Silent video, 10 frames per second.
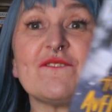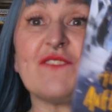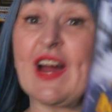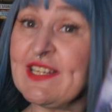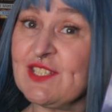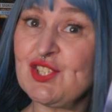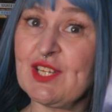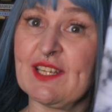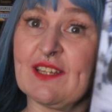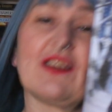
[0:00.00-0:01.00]

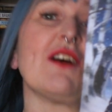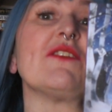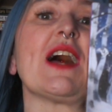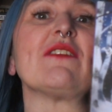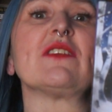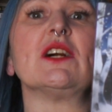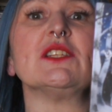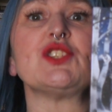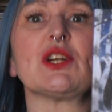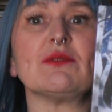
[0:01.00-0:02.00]
Vanishing of
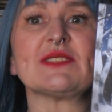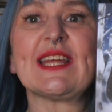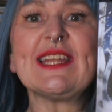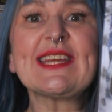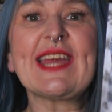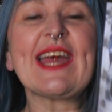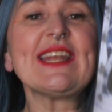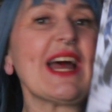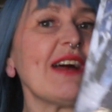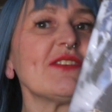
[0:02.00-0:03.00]
Aveline Jones, and
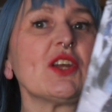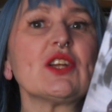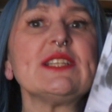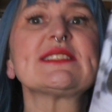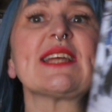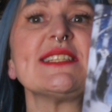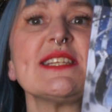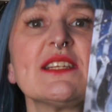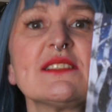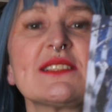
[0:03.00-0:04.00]
again Aveline is
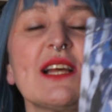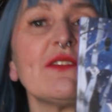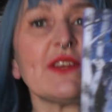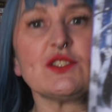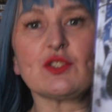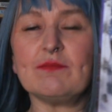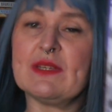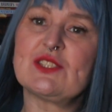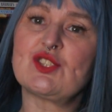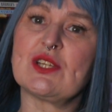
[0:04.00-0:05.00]
getting herself into
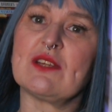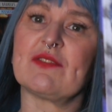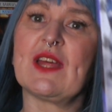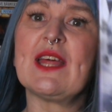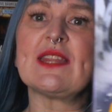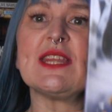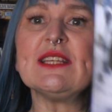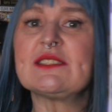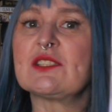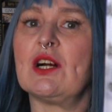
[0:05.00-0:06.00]
mischief,
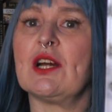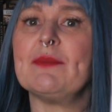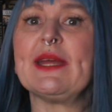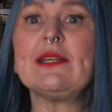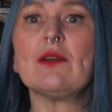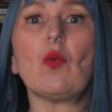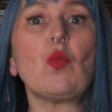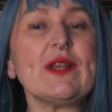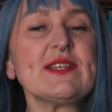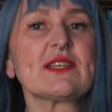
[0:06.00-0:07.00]
this time in
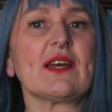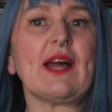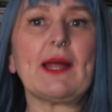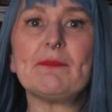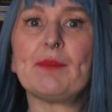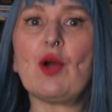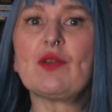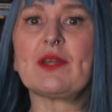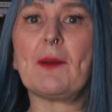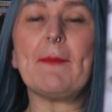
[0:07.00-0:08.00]
winter, and
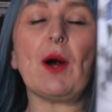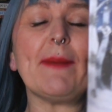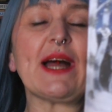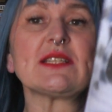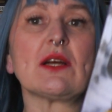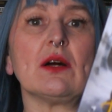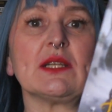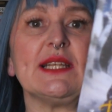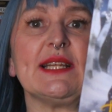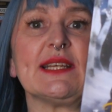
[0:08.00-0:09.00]
both her mom and
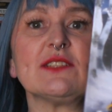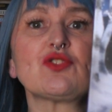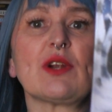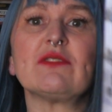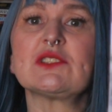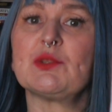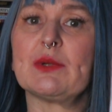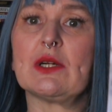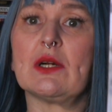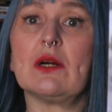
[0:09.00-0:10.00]
Aunt Lillian travel to
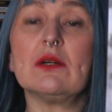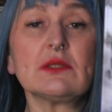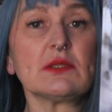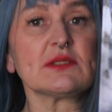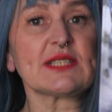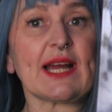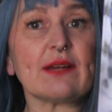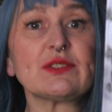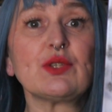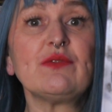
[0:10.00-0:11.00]
her uncle's
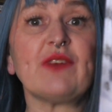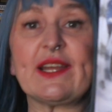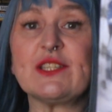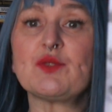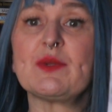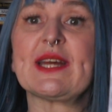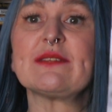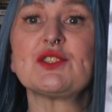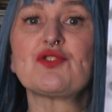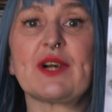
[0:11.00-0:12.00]
house who vanished
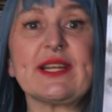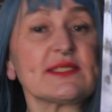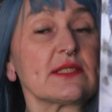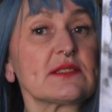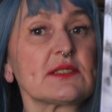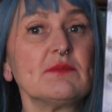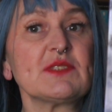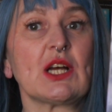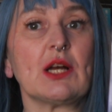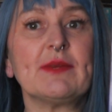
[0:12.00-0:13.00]
without a trace some
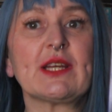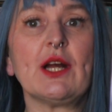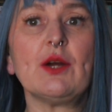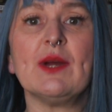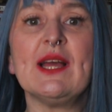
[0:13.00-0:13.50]
time ago,